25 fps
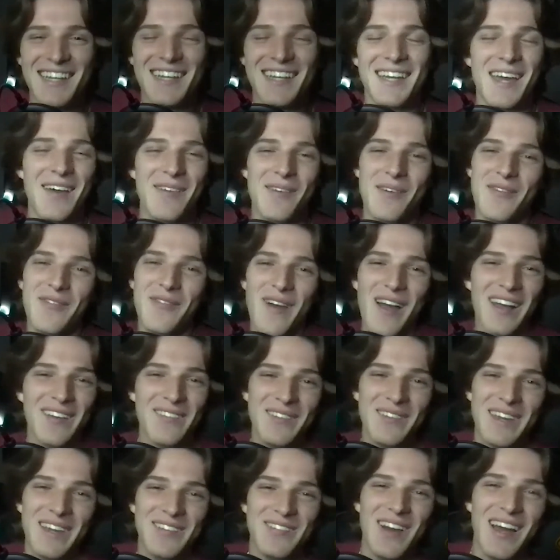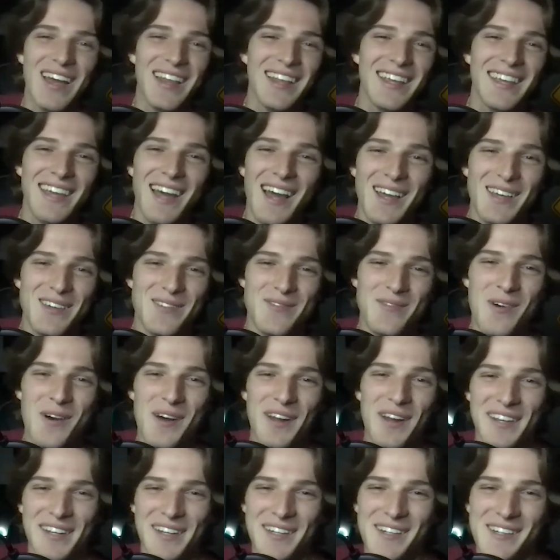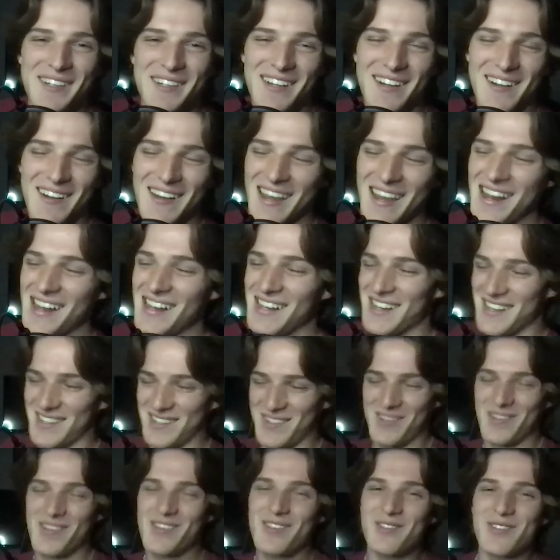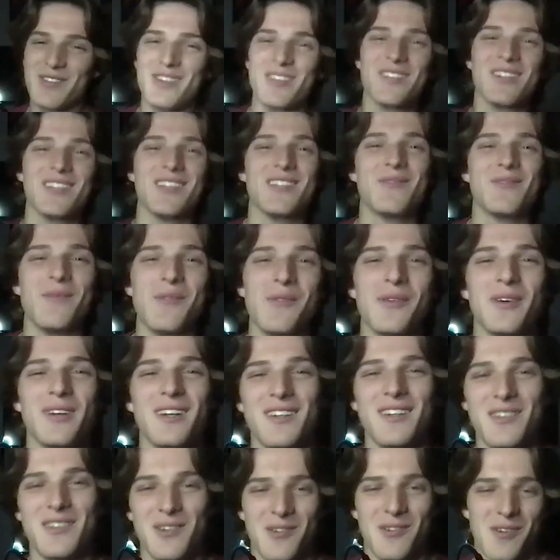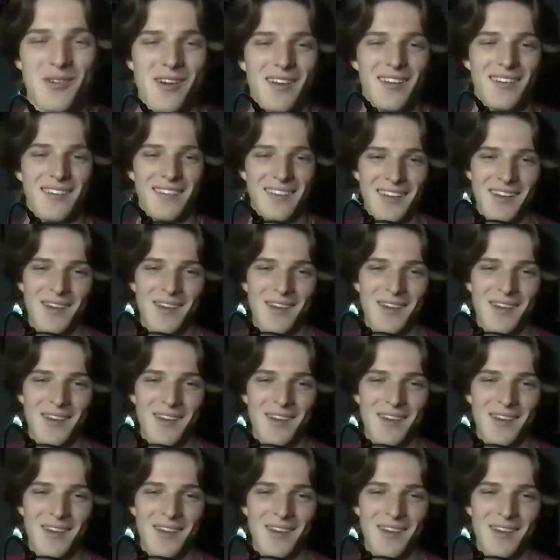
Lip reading: Yeah, we finally got you out here. Okay. And so this is what we're gonna do. All right.